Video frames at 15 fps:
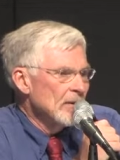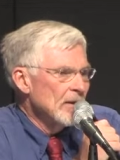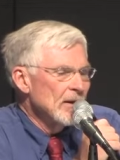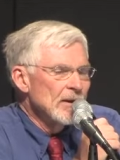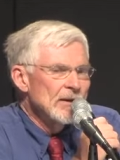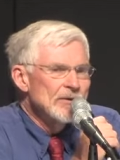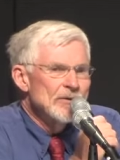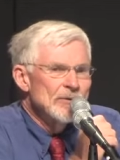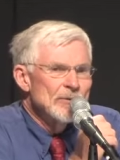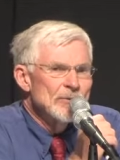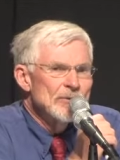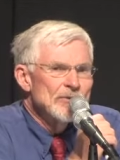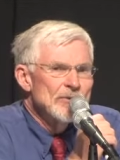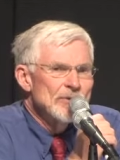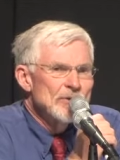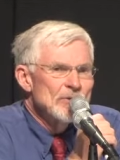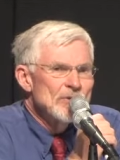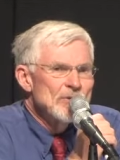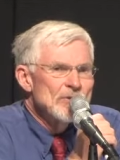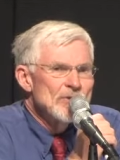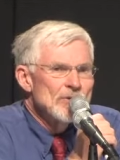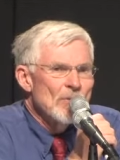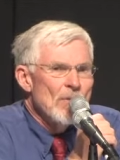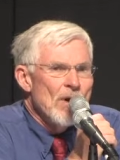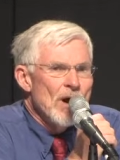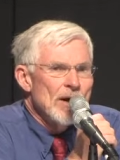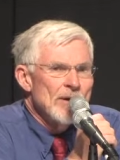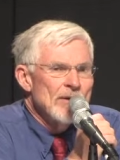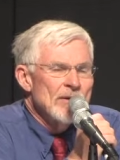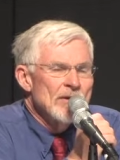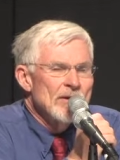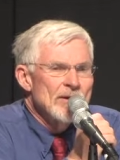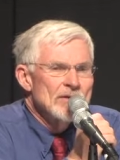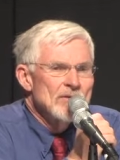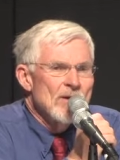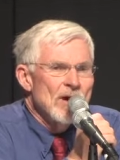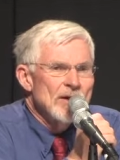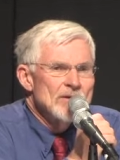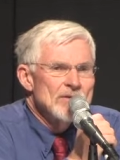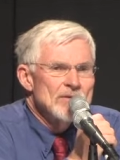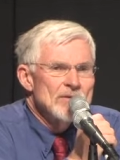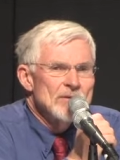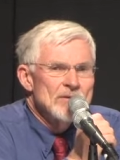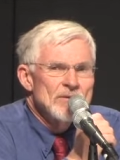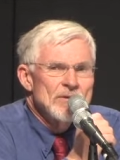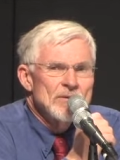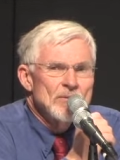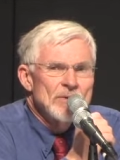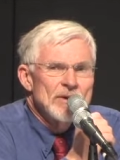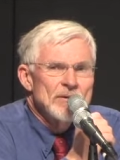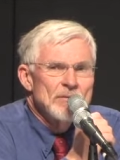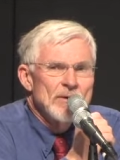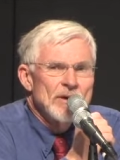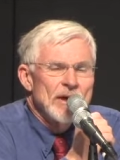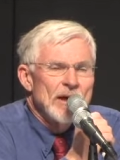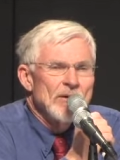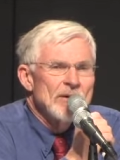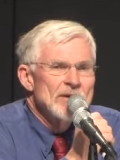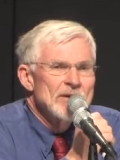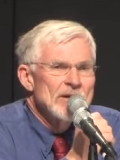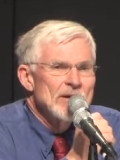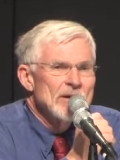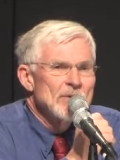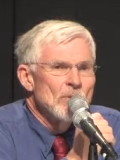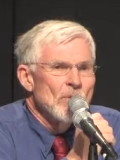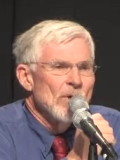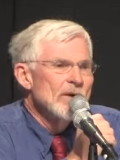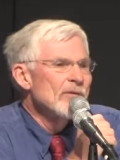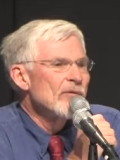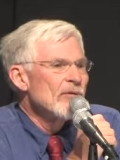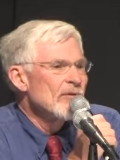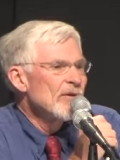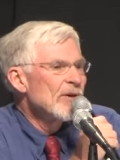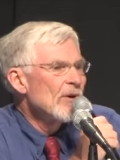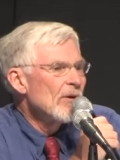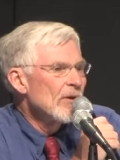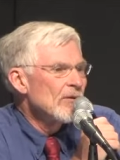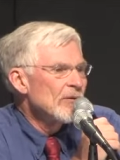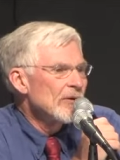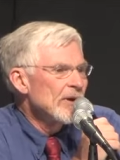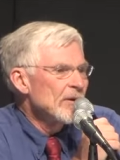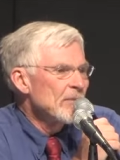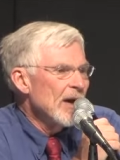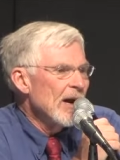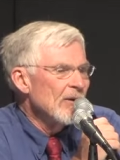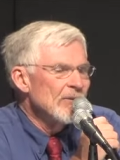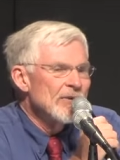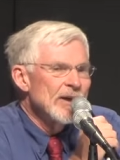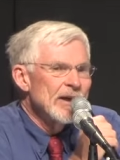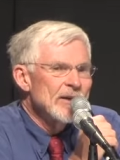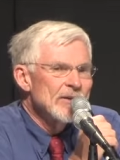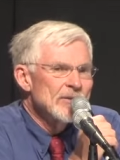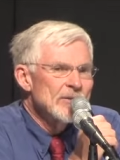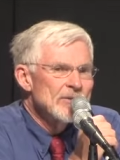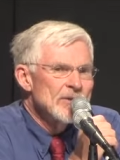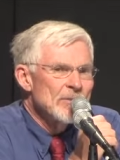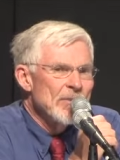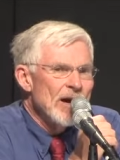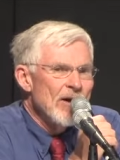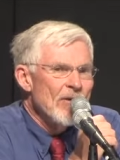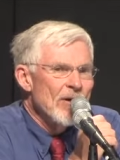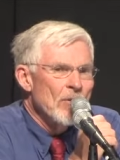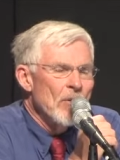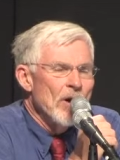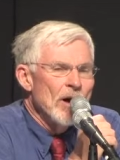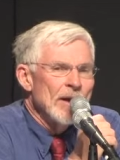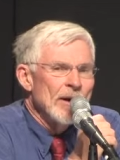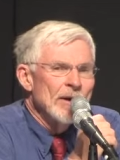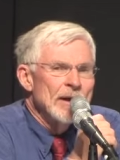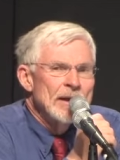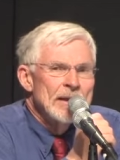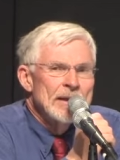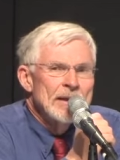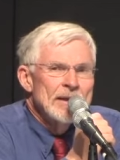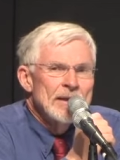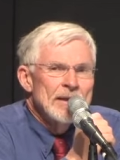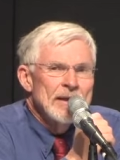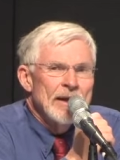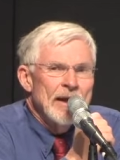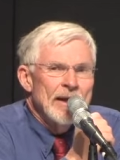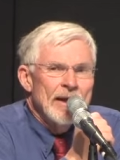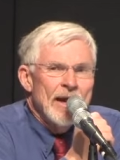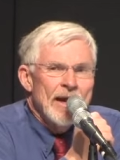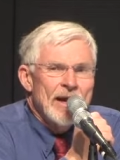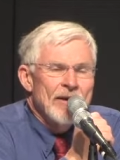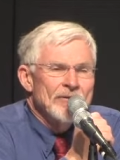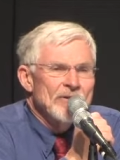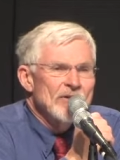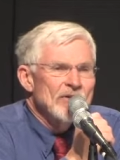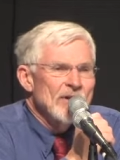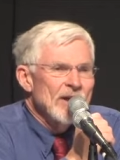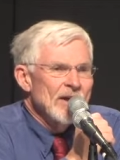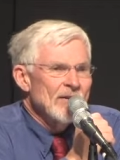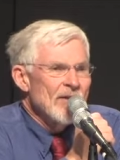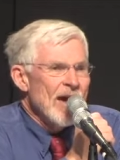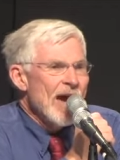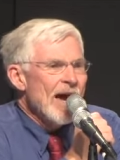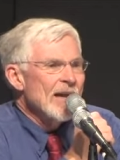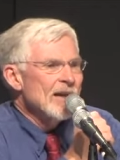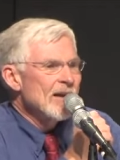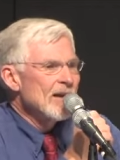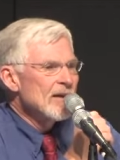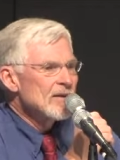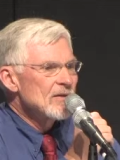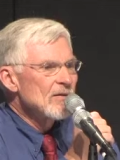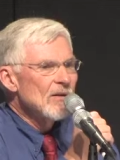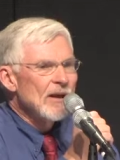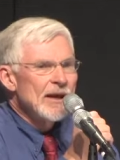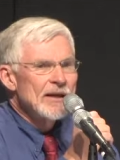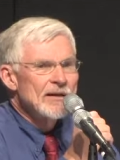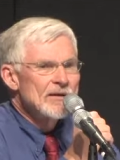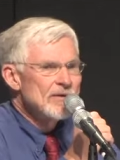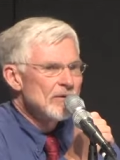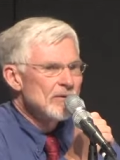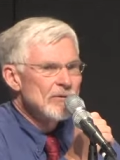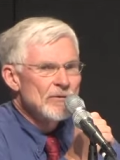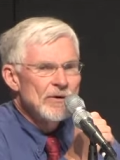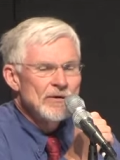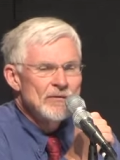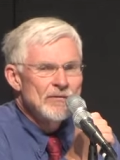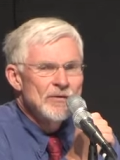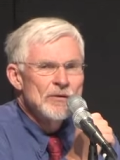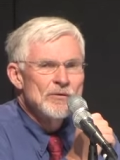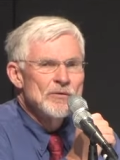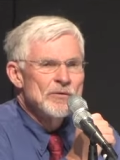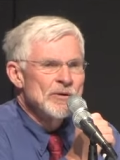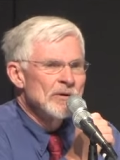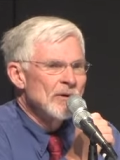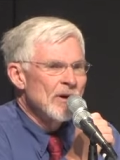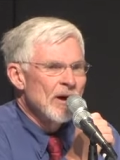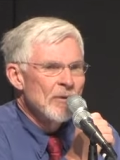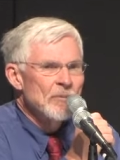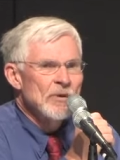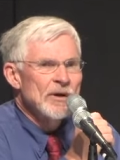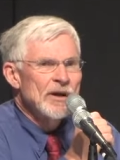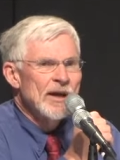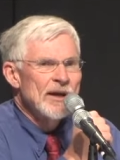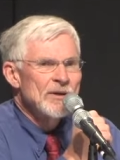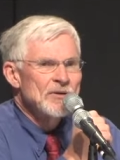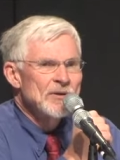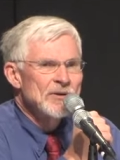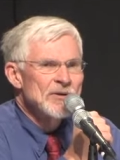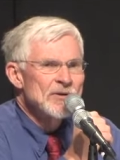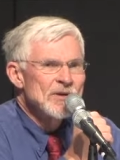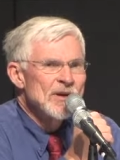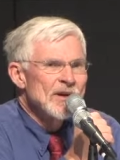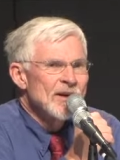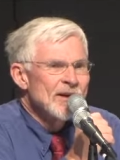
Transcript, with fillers: uh, to, to use the water as long as the, we were guaranteed one fill of Green Mountain, they could use the power water. And I have to say that has led to confusion, complications.